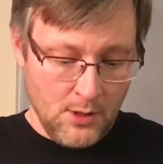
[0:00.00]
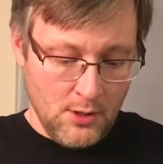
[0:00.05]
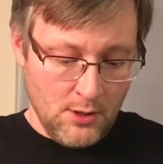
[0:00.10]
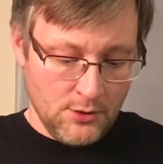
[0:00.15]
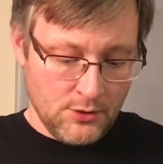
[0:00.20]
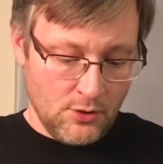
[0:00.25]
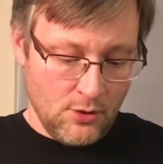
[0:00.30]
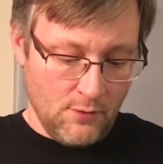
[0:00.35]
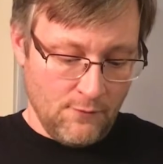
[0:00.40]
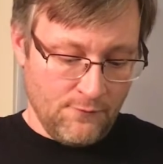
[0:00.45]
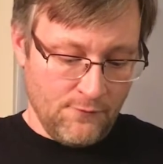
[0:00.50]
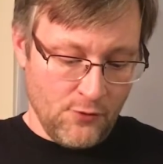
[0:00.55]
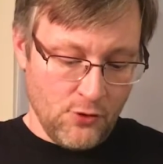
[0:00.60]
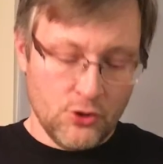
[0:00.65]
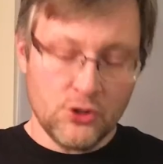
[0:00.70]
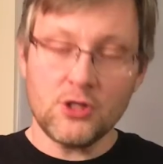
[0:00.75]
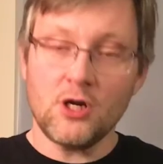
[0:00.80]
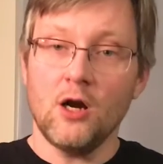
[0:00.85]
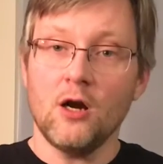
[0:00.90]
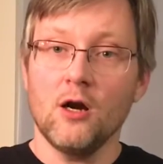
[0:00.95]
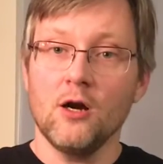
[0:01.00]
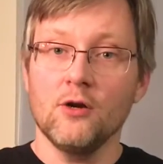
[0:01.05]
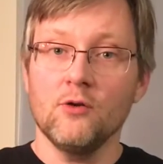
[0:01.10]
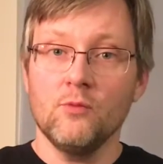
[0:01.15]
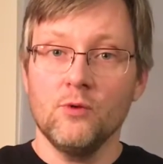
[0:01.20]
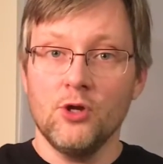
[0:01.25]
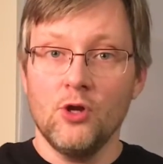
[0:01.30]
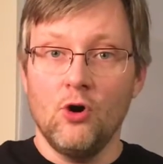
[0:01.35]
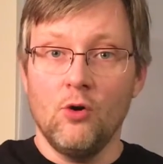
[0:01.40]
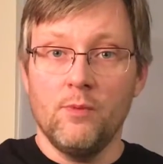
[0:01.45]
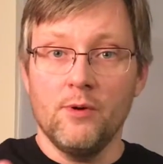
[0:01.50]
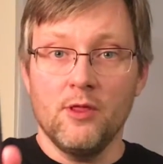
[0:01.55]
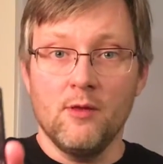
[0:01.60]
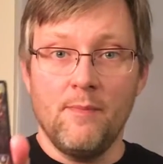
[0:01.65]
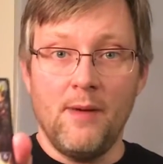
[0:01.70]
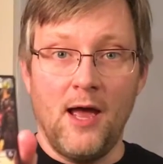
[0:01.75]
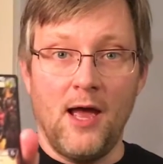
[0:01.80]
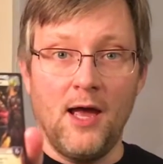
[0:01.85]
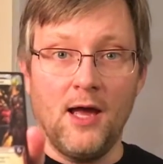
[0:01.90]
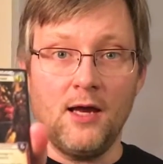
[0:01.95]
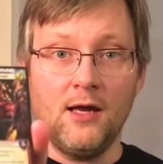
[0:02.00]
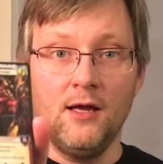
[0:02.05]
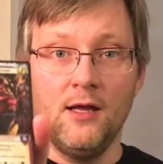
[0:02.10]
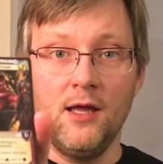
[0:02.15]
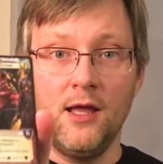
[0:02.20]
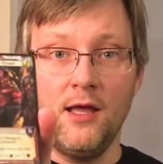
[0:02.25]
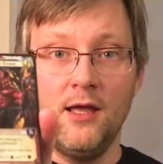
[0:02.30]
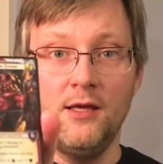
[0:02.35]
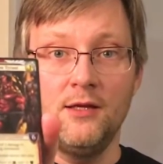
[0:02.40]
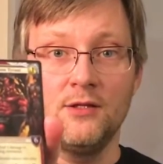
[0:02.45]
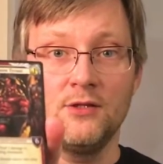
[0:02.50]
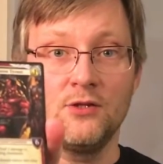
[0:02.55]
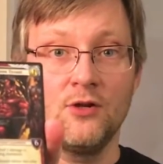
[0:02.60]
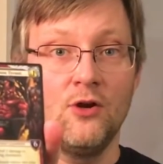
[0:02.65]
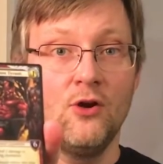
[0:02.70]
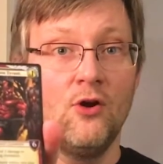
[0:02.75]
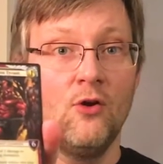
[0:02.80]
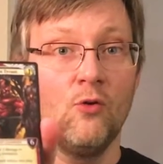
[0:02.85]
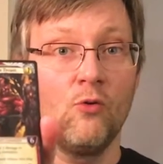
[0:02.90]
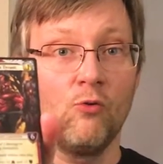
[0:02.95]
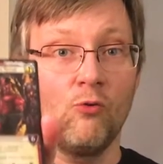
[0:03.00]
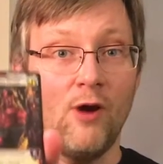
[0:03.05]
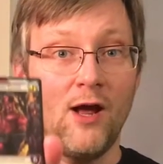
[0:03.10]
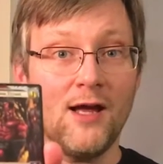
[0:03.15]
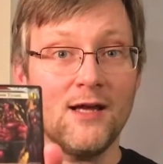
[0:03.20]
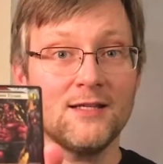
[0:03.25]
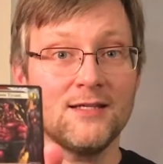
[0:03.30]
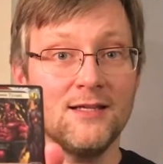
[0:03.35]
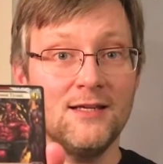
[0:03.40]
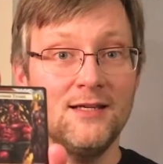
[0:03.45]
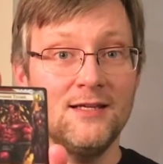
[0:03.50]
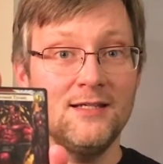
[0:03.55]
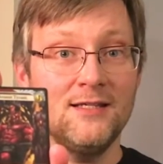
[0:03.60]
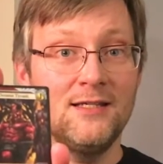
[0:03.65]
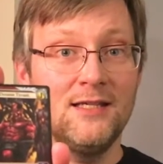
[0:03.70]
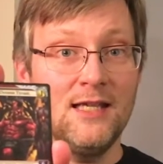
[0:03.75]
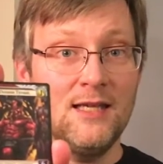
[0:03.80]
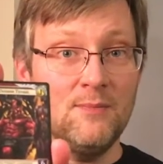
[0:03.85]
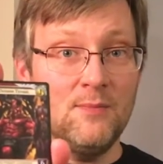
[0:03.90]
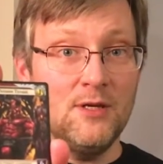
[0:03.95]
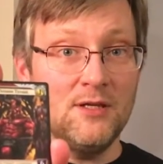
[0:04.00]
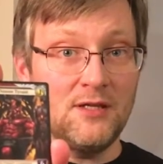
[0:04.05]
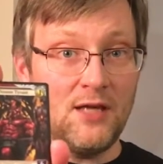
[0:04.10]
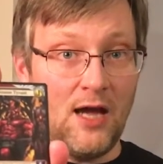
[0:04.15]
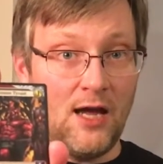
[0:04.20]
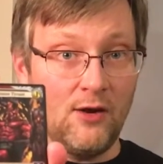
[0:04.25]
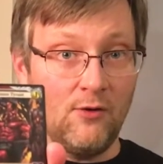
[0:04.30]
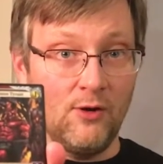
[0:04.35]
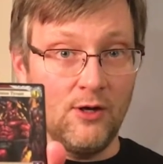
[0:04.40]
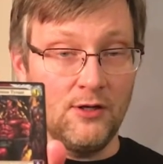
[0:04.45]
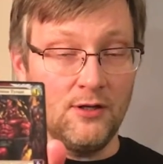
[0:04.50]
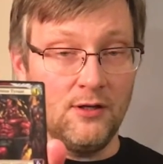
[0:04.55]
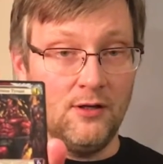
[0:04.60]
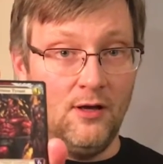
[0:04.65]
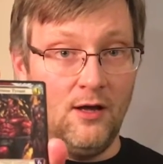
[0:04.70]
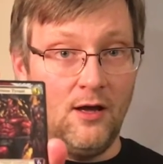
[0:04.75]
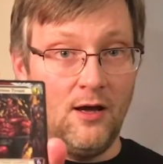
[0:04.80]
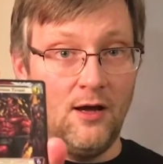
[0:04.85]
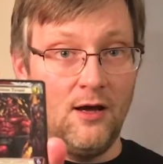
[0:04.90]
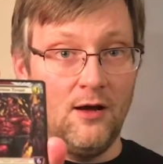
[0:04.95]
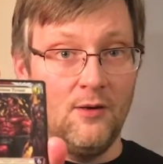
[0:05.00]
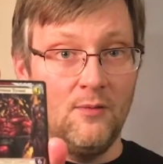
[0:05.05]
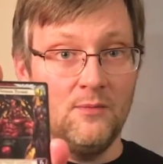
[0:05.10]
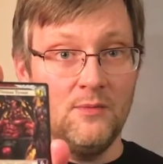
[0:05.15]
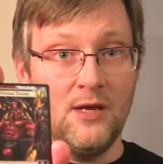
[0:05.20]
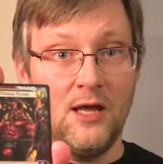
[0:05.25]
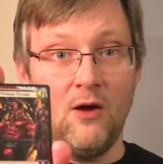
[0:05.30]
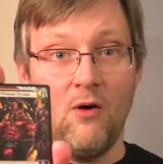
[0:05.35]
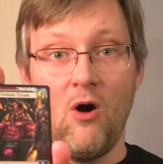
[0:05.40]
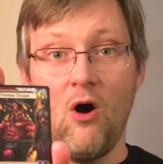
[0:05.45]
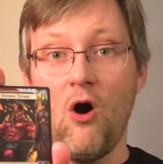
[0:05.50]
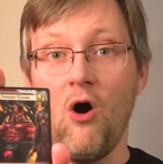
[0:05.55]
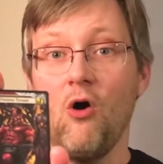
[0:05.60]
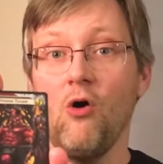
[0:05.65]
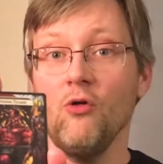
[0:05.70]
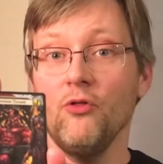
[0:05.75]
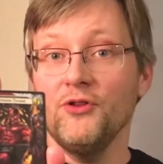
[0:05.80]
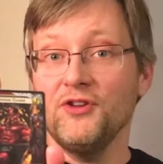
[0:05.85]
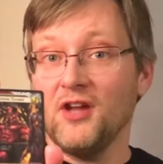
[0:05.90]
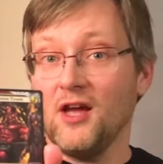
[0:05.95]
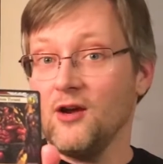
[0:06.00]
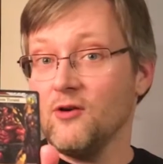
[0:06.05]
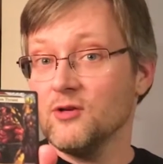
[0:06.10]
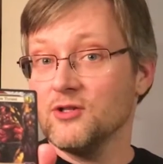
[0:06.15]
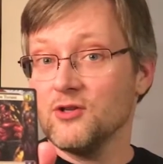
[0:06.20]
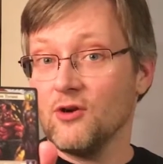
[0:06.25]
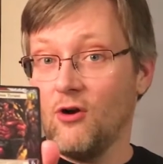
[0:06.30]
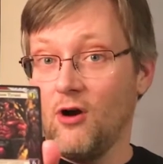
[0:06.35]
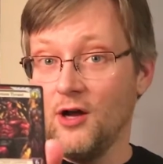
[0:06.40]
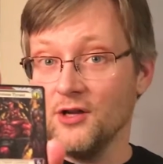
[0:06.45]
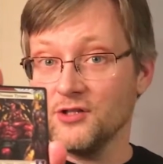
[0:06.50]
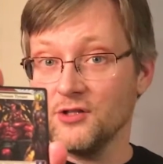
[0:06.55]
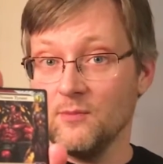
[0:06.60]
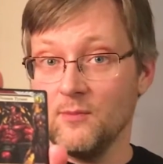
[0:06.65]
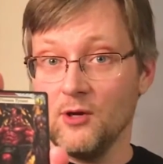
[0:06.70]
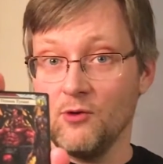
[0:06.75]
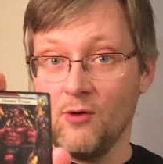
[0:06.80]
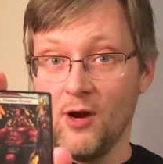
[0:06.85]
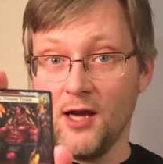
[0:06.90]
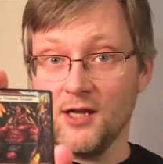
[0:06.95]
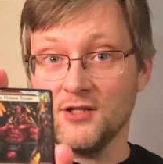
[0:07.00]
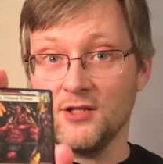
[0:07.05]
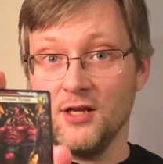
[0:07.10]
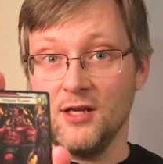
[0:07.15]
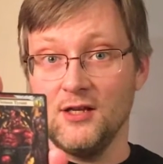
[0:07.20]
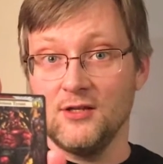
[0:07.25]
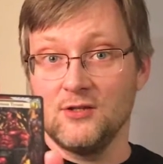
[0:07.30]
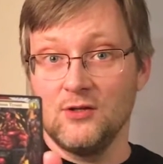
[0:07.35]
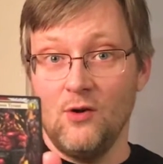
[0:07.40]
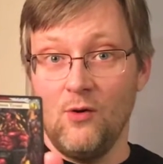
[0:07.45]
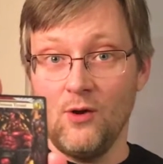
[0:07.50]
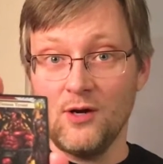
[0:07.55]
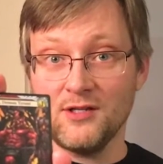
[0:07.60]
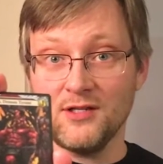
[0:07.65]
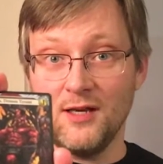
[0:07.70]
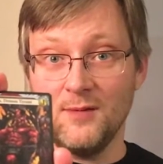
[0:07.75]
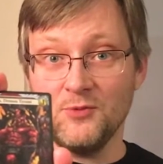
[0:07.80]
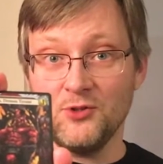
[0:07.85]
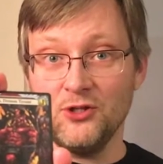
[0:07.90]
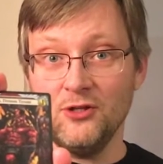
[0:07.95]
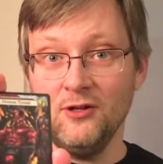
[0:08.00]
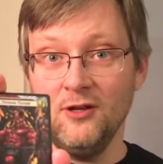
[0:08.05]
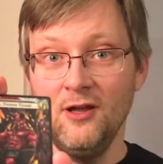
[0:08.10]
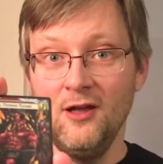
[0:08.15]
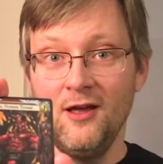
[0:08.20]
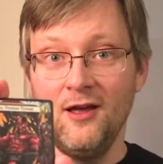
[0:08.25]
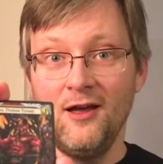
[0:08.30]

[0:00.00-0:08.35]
So the first card when you open the pack is Raxxa Demon Tyrant. Now, all the Tyrants are awesome, and Raxxa is no exception.